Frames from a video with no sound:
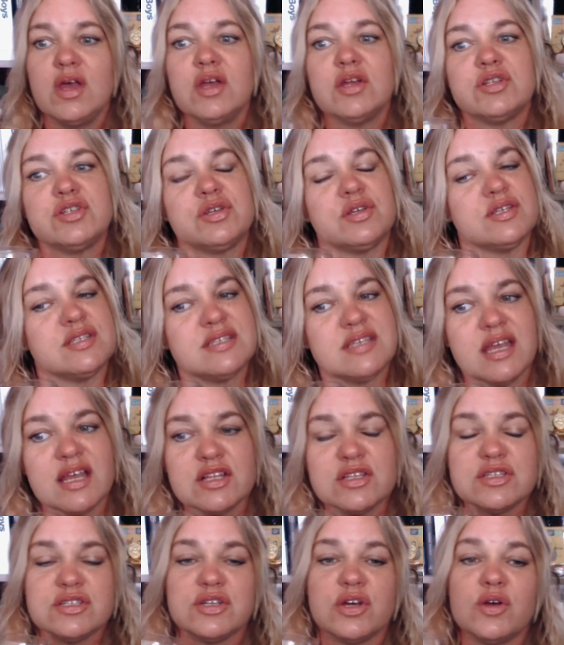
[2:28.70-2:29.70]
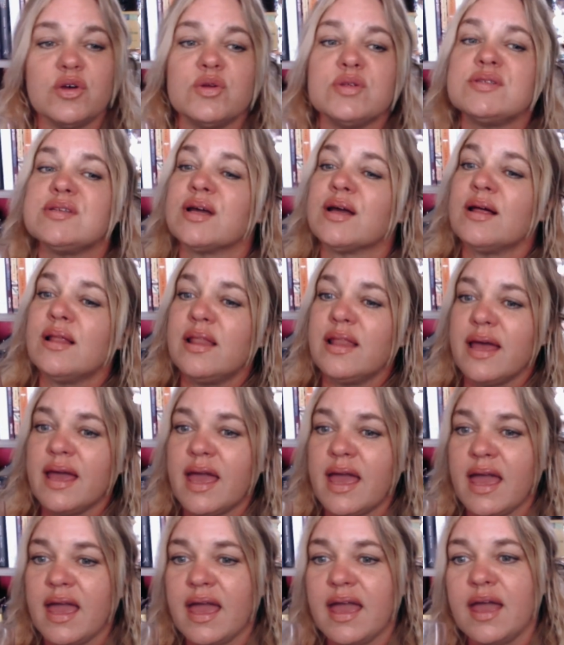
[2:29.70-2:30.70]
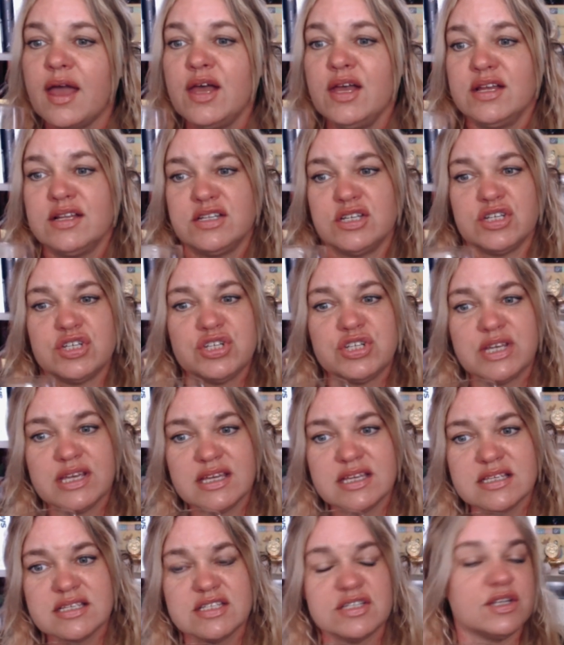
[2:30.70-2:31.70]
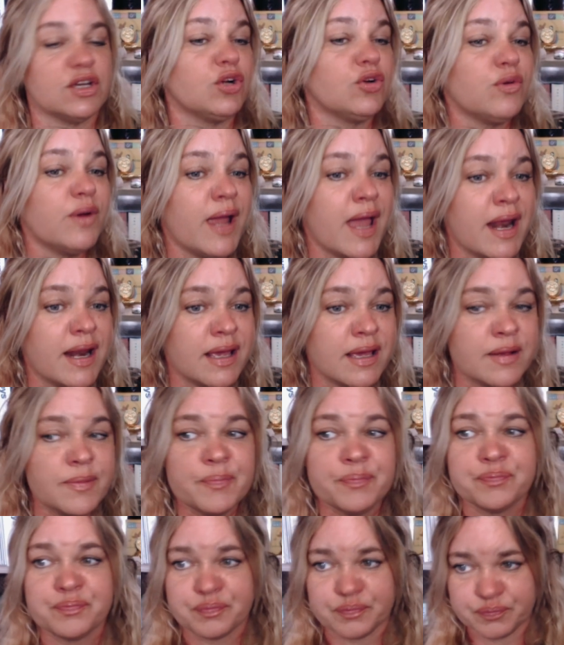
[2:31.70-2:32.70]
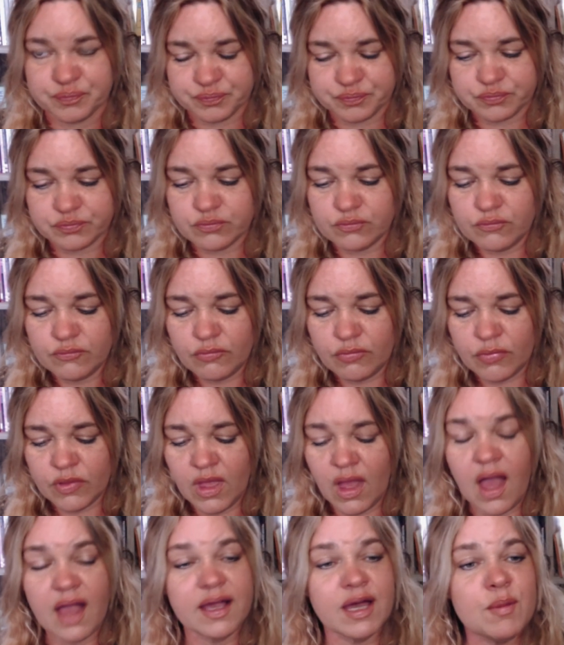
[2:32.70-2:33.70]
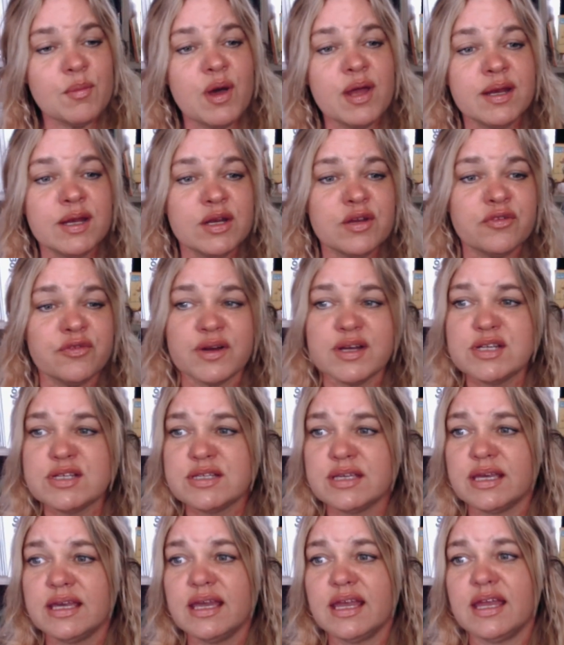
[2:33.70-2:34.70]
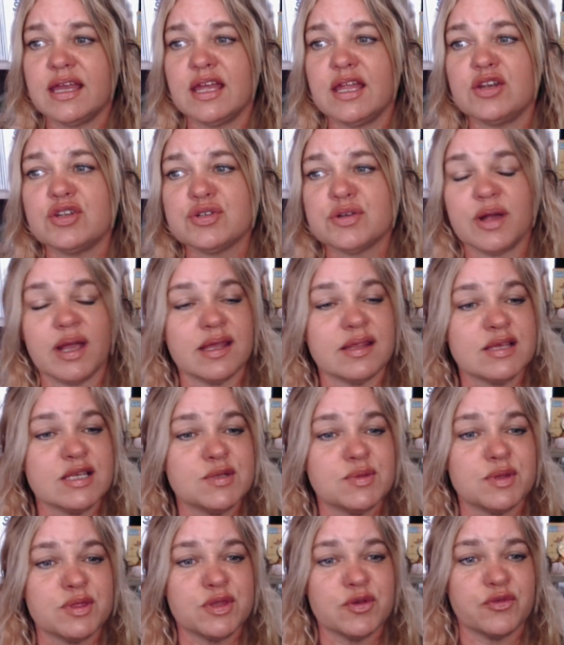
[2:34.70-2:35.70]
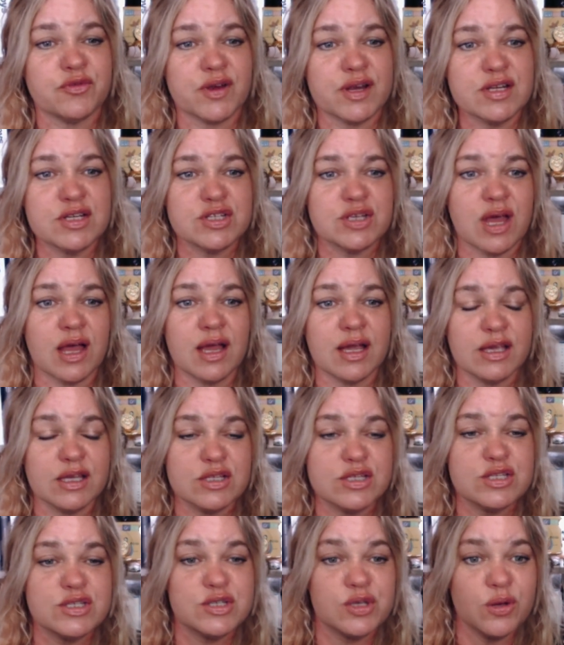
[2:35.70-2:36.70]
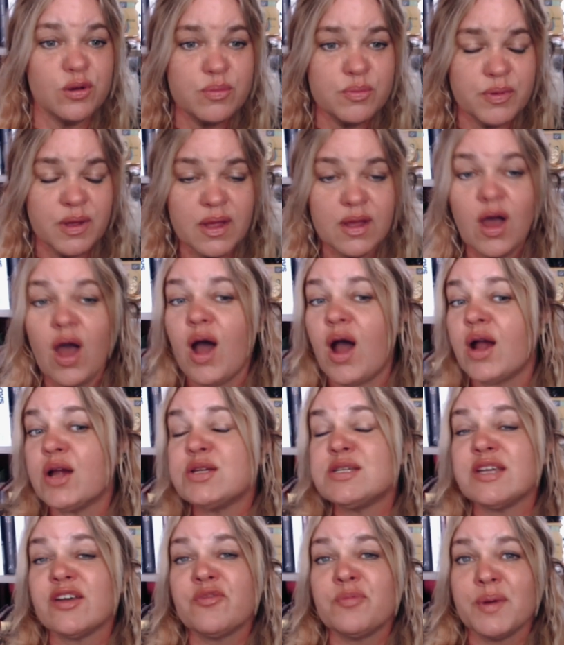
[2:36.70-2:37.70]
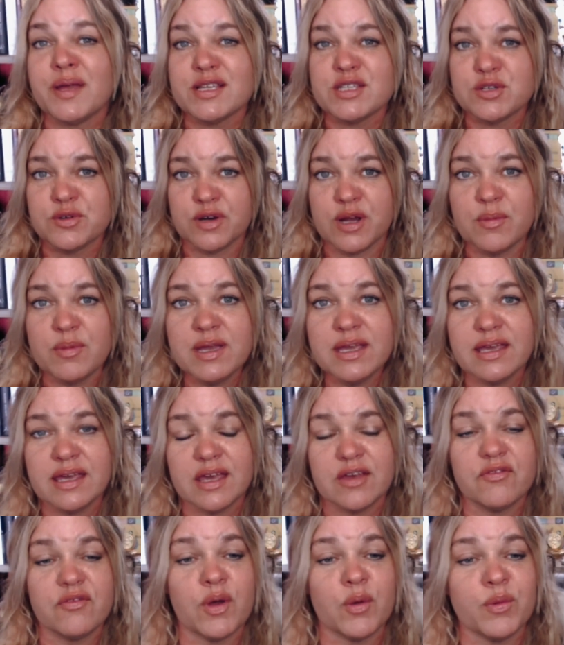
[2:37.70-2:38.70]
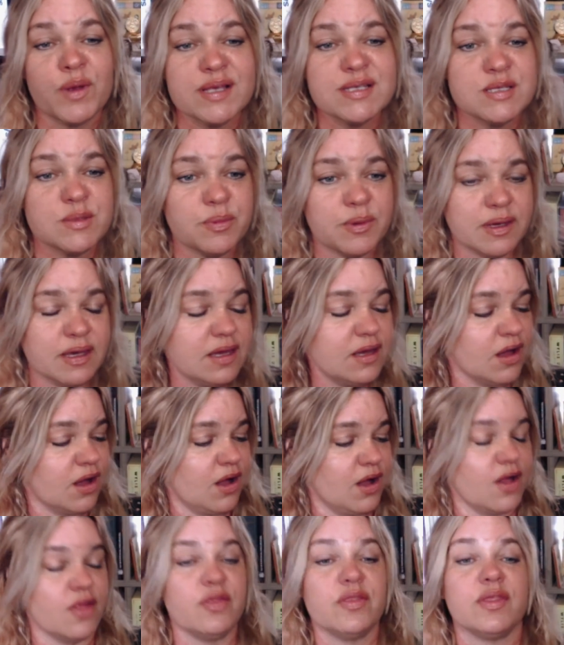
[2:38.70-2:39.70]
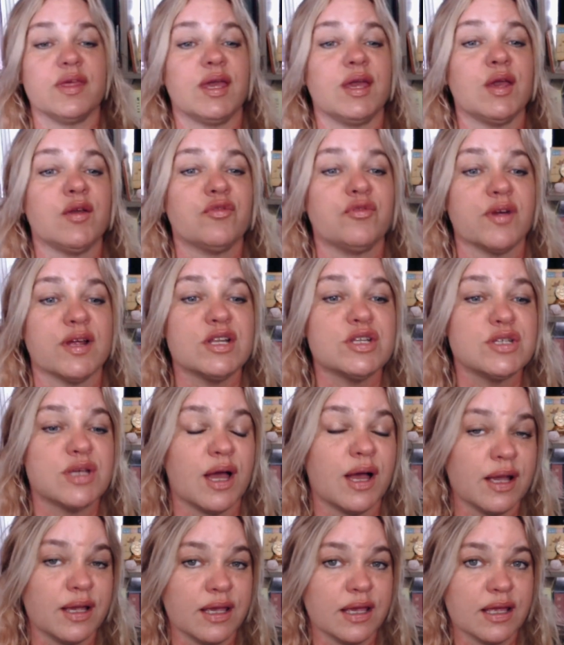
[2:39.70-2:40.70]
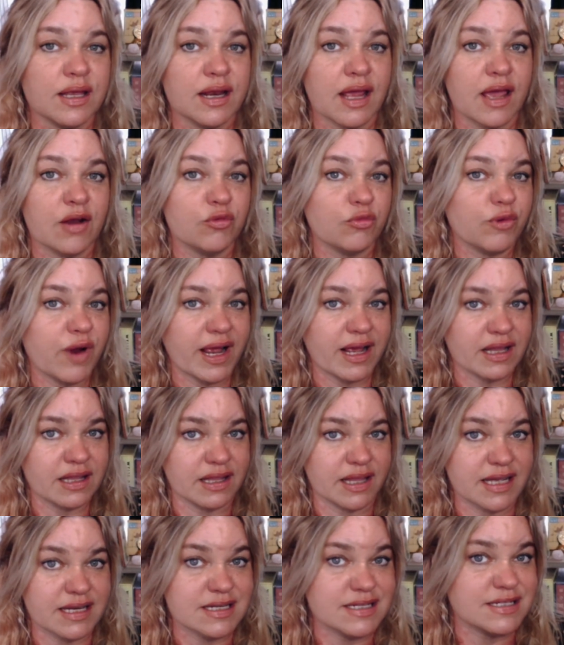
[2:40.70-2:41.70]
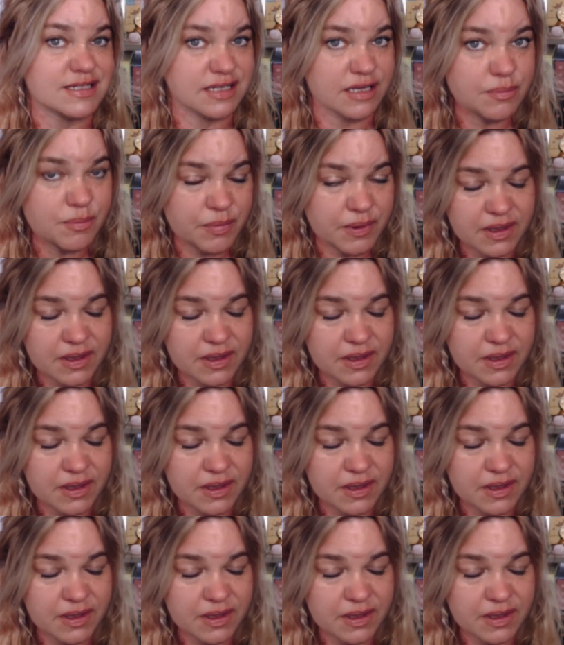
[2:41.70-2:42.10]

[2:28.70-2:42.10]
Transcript: to sandstone to clay to schist to granite. Come on into Frenchie and try this with the French onion soup. Our chef Matt Ceramic gave a recipe on the French onion and raclette dip